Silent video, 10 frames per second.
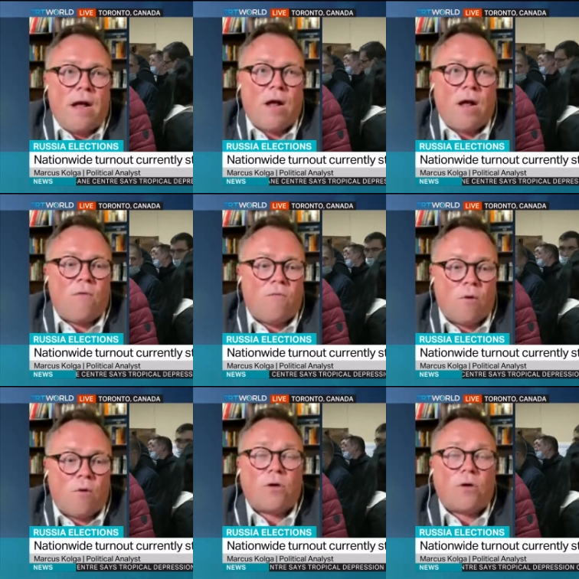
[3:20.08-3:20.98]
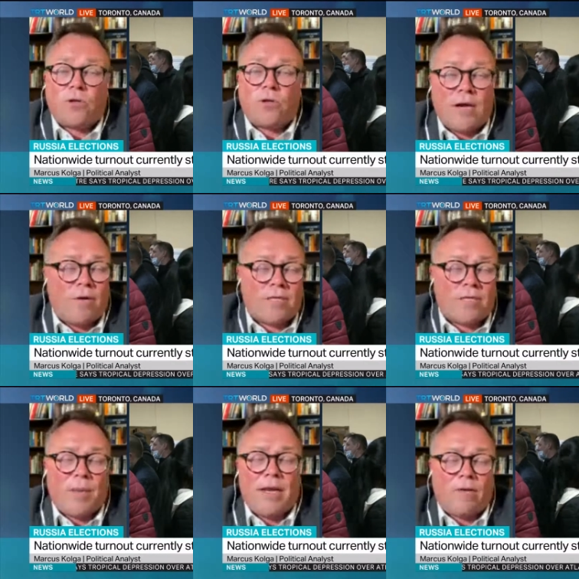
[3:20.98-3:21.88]
Uh, voter turnout is
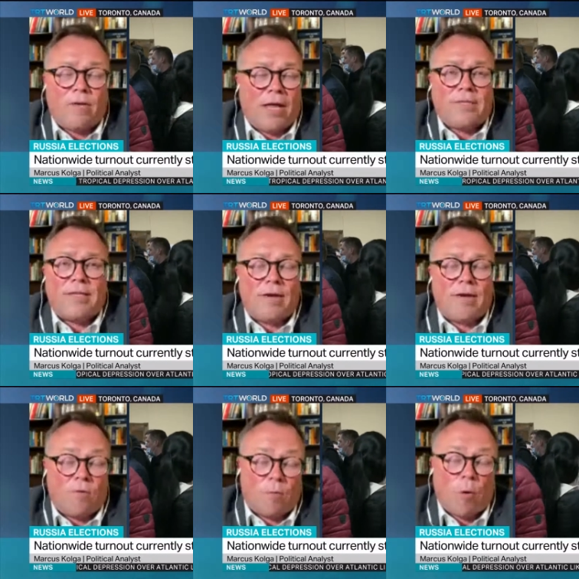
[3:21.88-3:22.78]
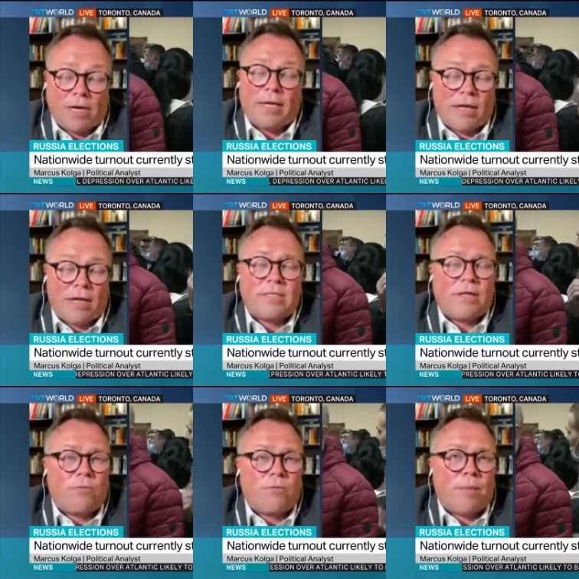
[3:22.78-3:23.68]
being less than, reportedly, less
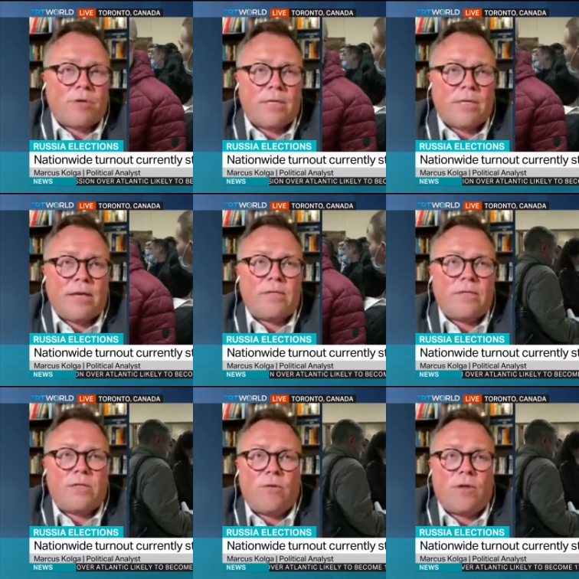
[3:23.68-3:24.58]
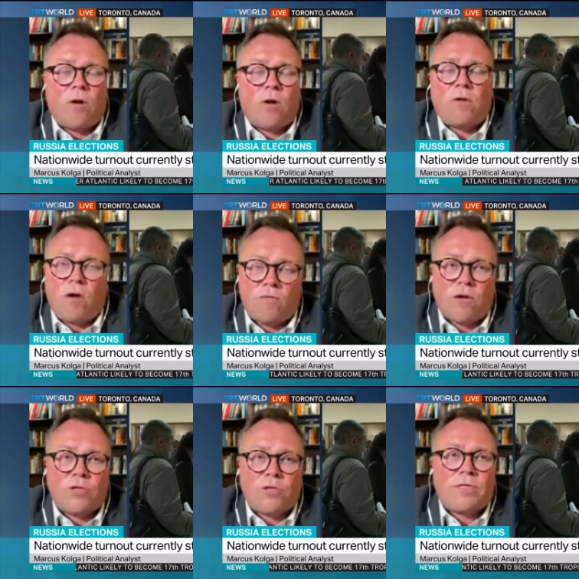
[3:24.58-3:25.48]
than 3%. So there aren't a lot
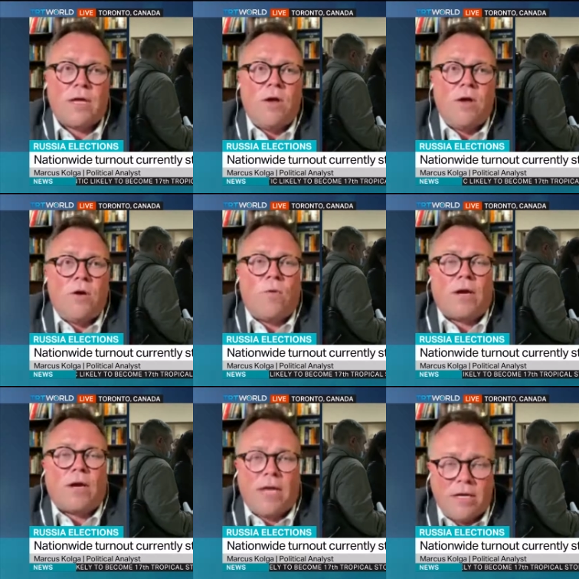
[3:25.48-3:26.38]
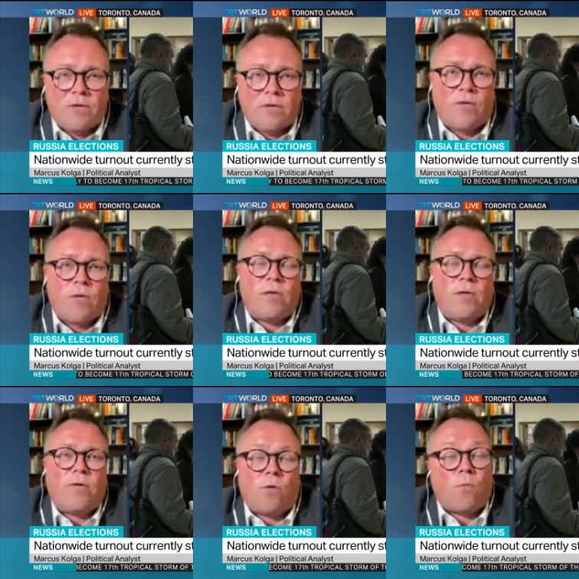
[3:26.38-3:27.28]
of Russians who are keen to
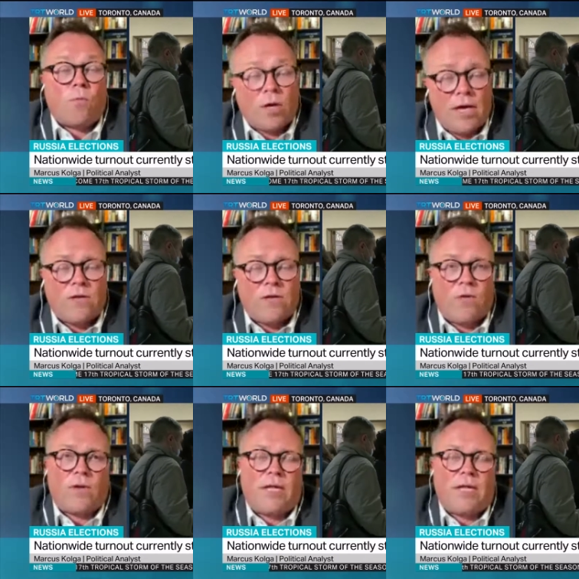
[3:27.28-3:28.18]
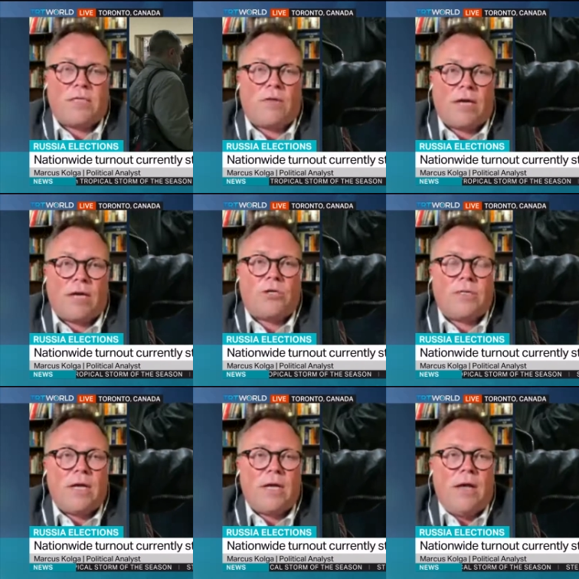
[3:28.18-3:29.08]
vote or were keen to vote in these
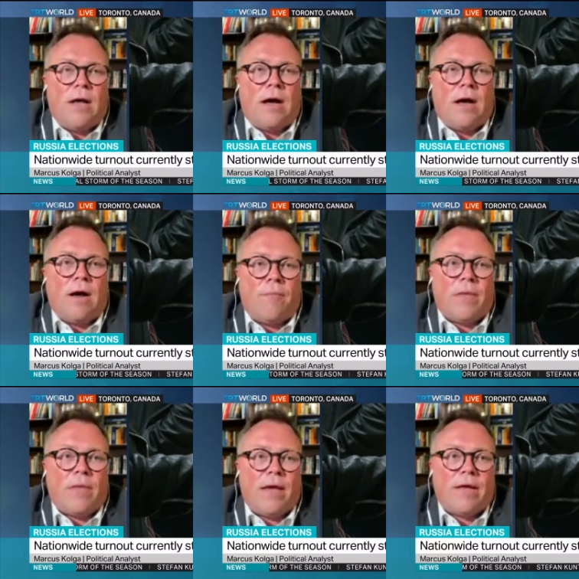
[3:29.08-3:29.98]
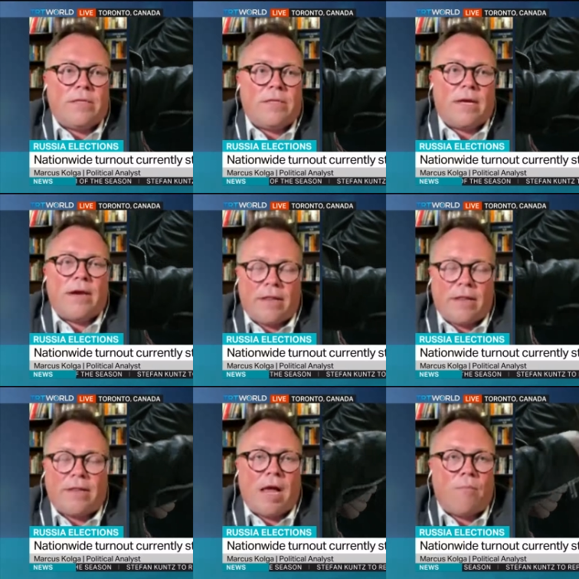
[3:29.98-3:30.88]
elections. Um, and, and I
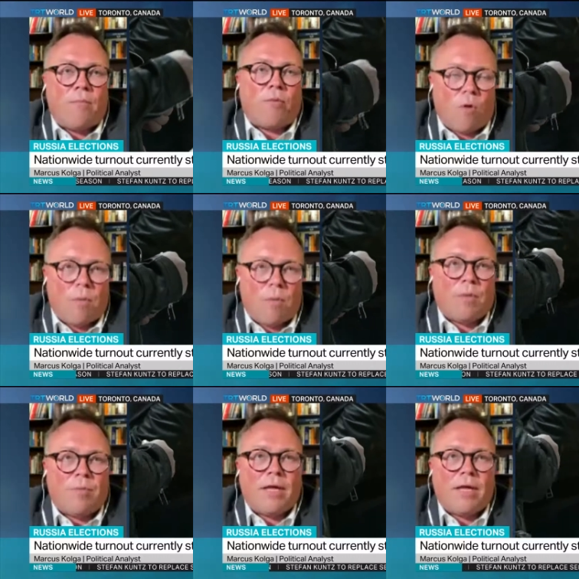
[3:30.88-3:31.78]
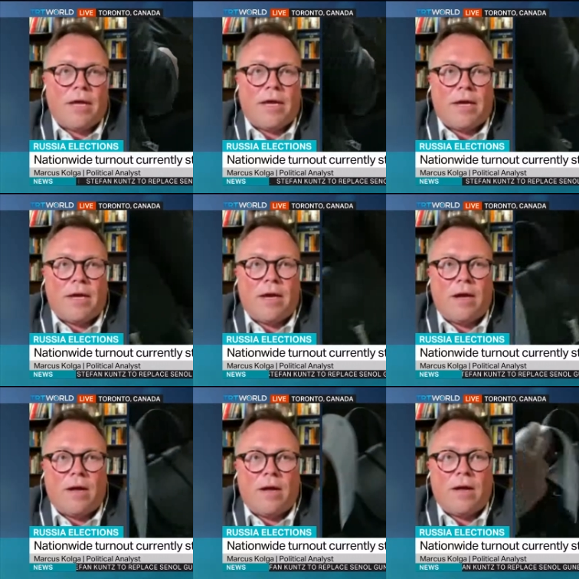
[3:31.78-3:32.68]
think that probably played a,
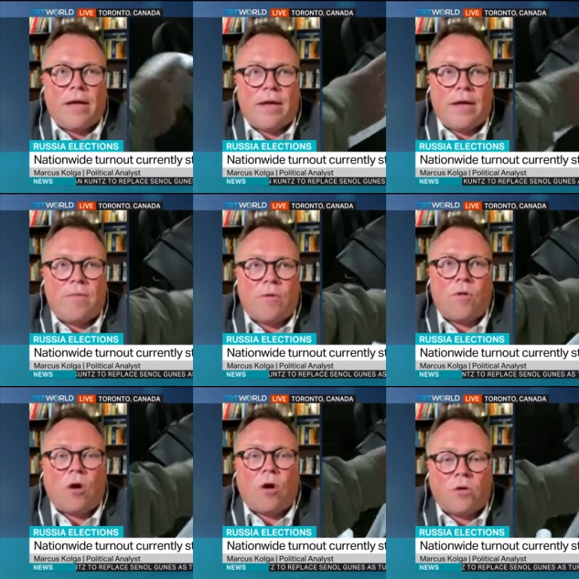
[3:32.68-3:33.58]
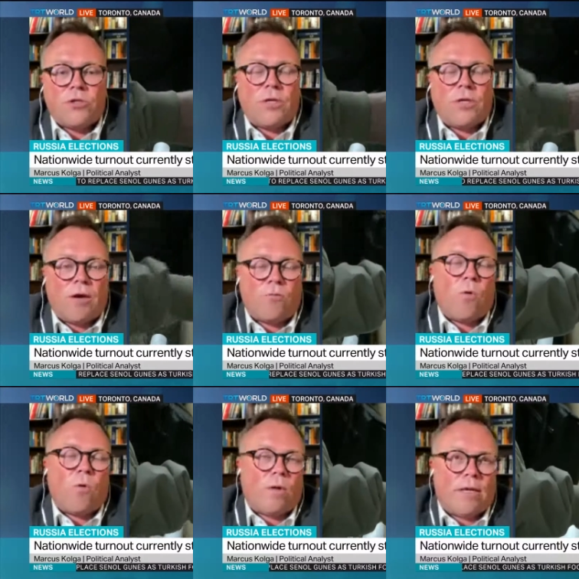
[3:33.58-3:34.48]
uh, a large uh,
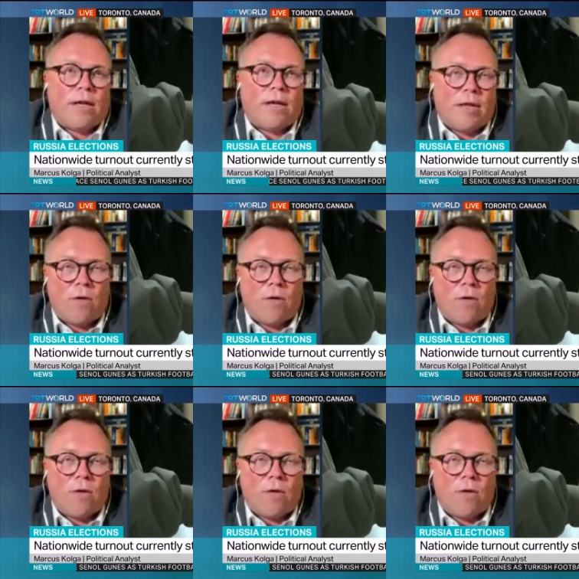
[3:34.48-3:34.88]
role in, in the